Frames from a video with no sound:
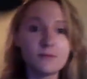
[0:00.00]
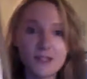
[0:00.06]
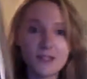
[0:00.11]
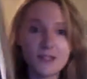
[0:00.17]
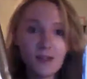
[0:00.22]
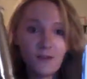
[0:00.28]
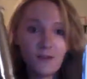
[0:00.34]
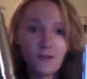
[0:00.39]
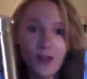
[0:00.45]

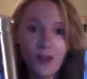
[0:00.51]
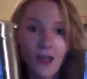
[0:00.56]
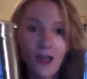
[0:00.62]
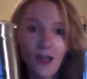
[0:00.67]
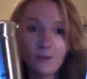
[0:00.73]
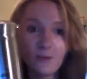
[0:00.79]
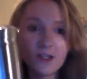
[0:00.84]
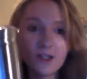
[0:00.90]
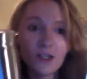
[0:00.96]
deliver the
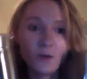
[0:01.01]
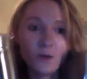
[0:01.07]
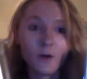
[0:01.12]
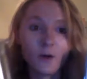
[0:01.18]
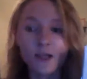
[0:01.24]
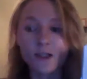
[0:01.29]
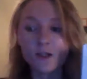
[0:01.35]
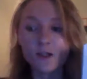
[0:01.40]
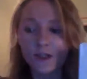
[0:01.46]
item that she
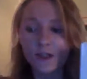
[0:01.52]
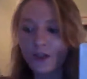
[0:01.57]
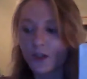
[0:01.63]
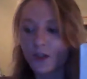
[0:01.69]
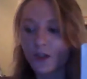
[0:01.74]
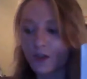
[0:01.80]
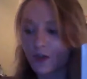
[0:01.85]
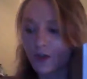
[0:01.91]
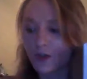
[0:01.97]
requests. This
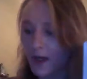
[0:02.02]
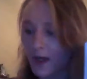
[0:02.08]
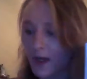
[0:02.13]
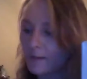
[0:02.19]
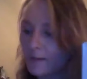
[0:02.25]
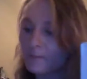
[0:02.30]
is a drink.